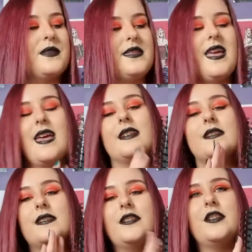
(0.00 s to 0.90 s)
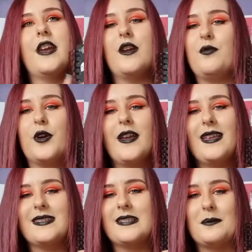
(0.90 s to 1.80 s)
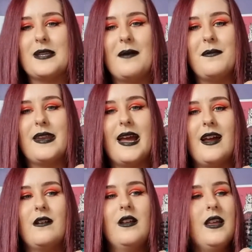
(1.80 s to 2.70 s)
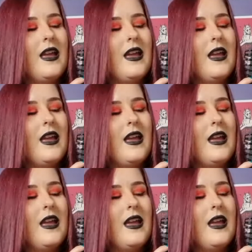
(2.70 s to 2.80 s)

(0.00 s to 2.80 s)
But this, you know, we're in September now,